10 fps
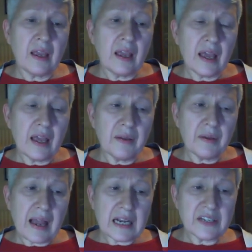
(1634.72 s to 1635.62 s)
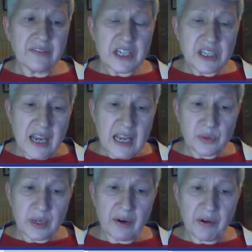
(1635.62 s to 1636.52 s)
Actiphage tests
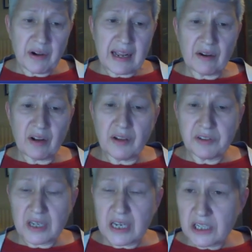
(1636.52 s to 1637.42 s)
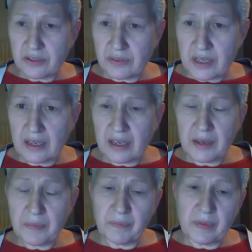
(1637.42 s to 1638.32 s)
were carried out after each of
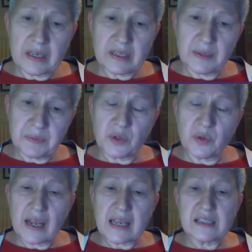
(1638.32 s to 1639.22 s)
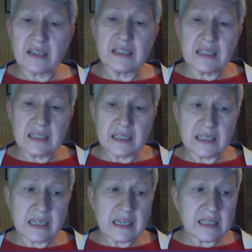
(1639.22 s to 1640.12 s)
the subsequent
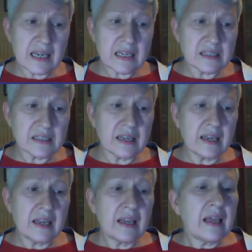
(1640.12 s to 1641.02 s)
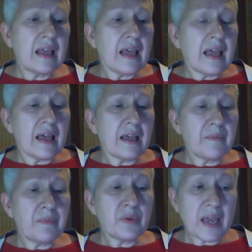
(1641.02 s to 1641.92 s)
SICCT tests.
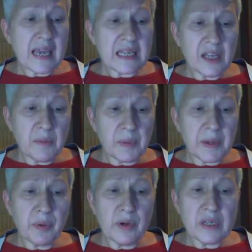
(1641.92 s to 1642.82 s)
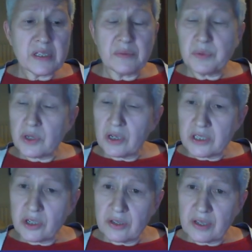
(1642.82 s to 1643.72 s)
There were 8 sampling points in
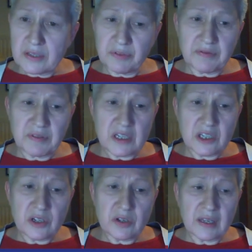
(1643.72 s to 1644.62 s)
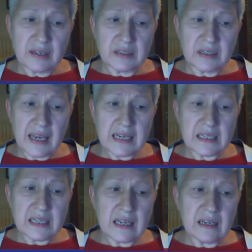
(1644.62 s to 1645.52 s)
2015 to
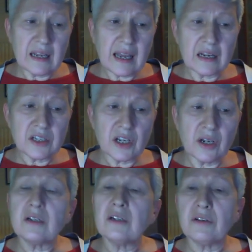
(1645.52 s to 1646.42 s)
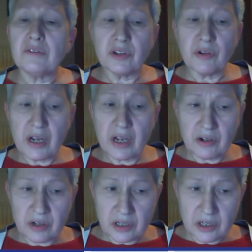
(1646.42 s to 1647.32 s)
2018, and a total of
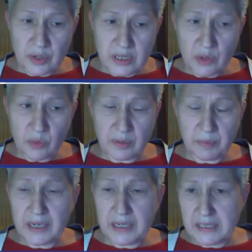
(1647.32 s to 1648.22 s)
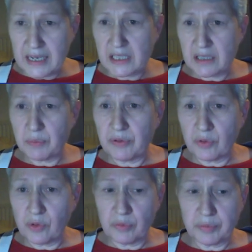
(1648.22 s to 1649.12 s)
321 blood tests
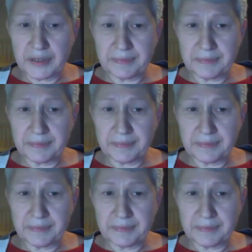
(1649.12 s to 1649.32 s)
performed.